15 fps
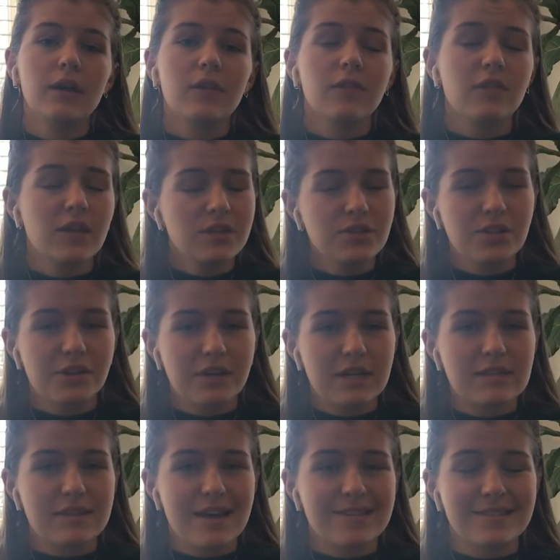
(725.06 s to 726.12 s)
This theory
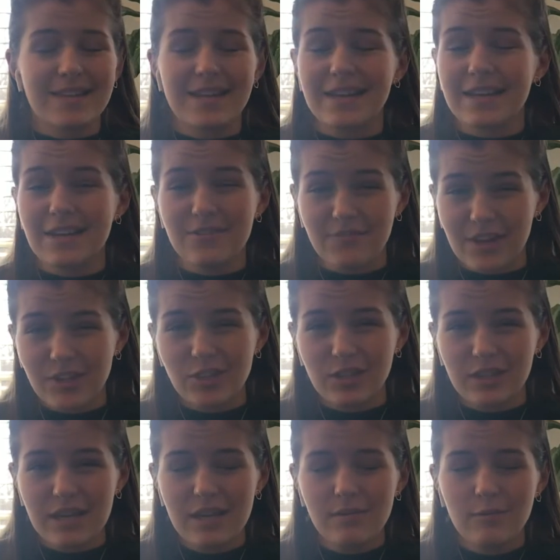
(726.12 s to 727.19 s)
says that
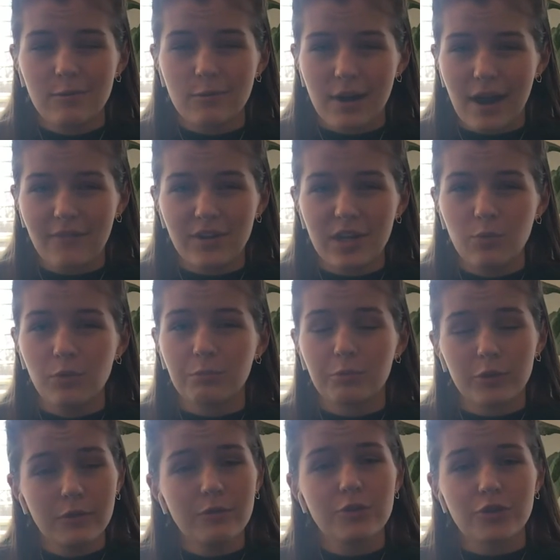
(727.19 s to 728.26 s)
eventually gravity will
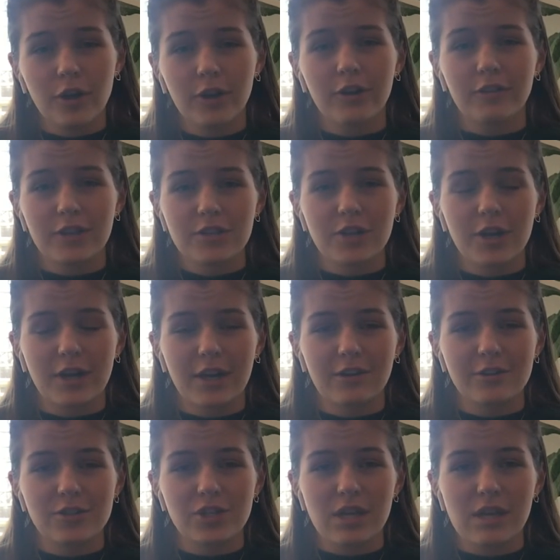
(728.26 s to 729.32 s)
prove stronger than dark
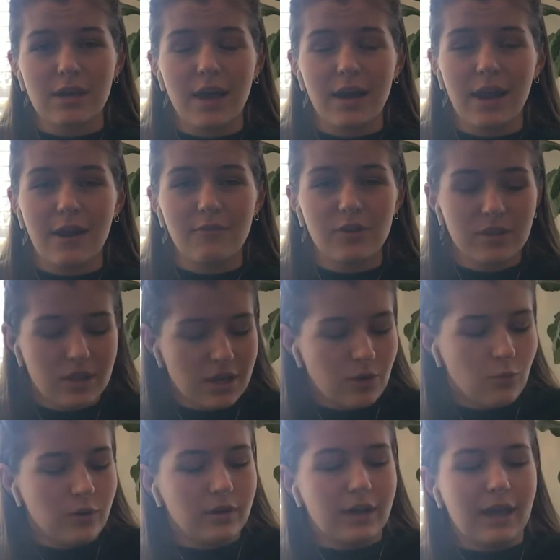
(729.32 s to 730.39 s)
energy, and everything
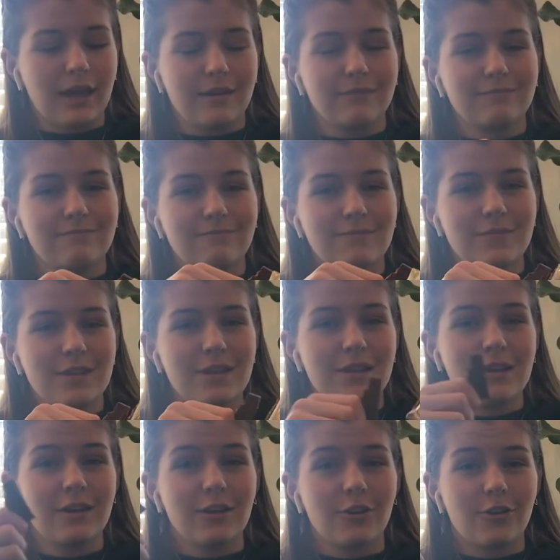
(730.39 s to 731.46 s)
will get
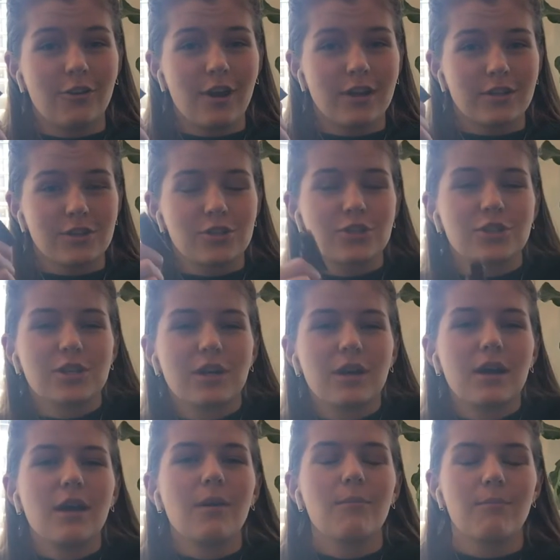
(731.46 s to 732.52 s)
crunched
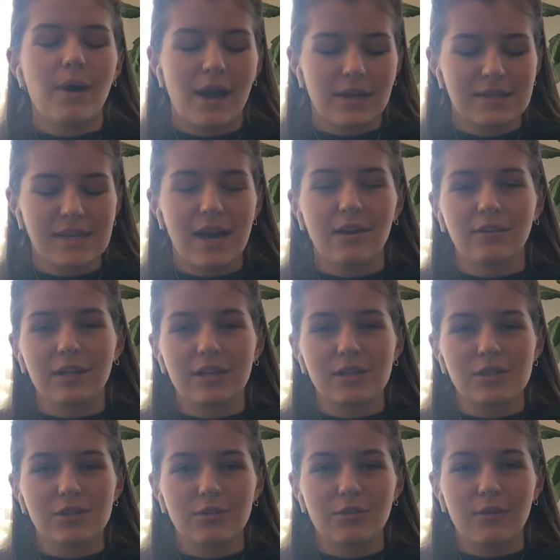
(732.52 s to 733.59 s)
back down
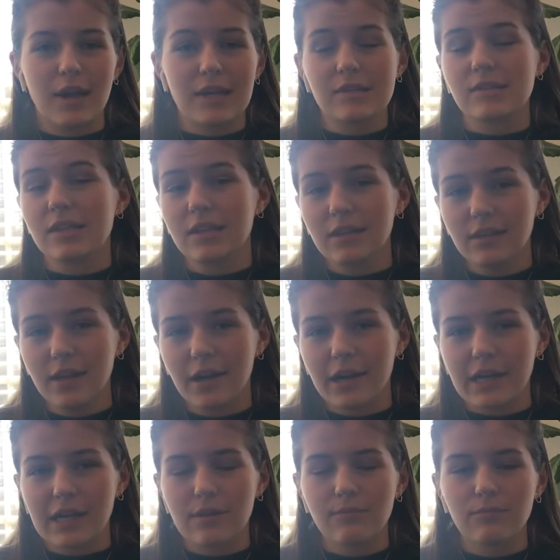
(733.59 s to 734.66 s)
into a
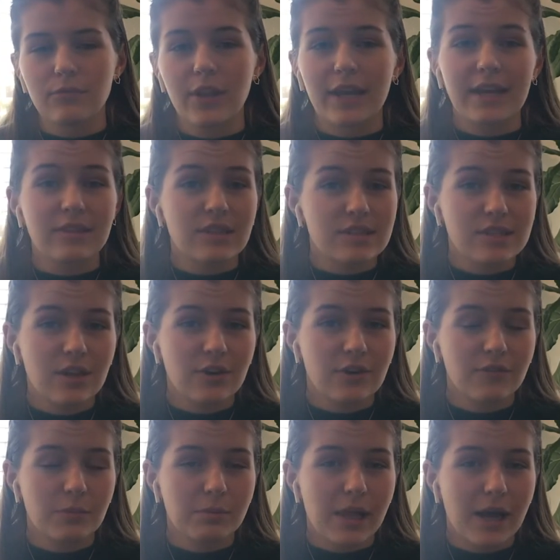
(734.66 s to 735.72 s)
singularity, like at the center
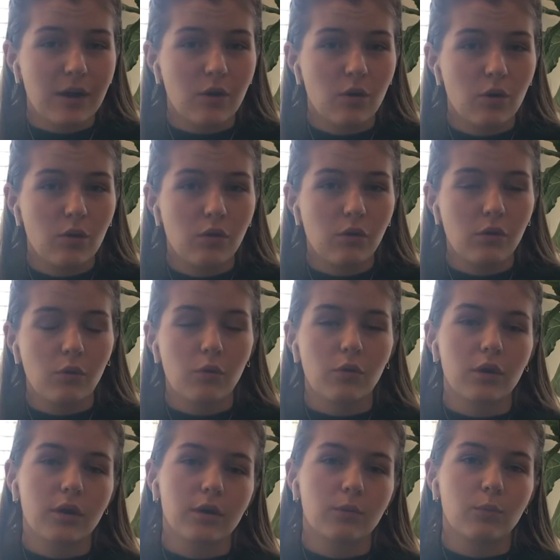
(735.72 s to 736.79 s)
of a black hole
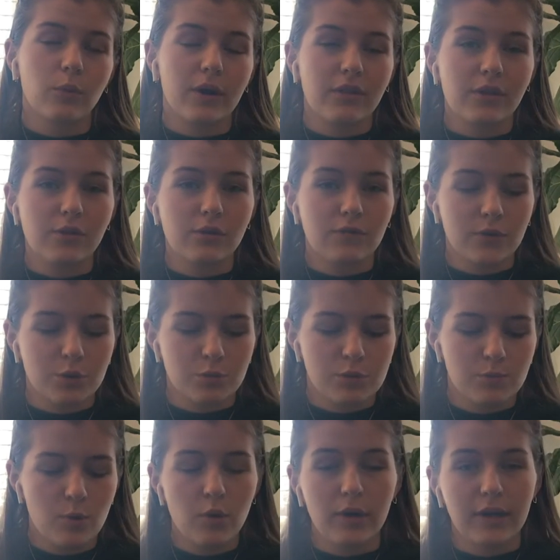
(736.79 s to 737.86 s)
or where the universe was
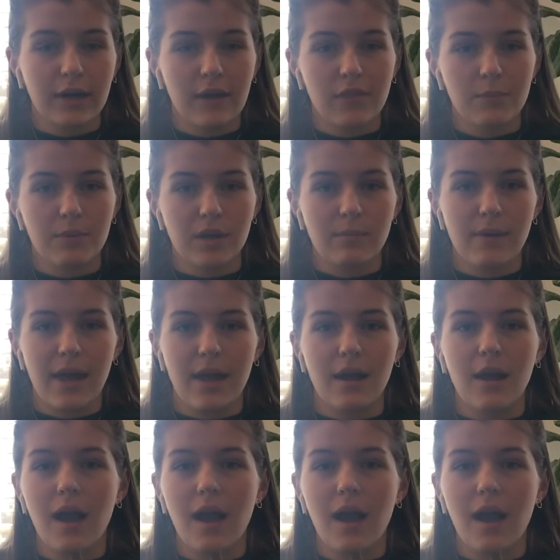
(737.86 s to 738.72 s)
born at the Big Bang.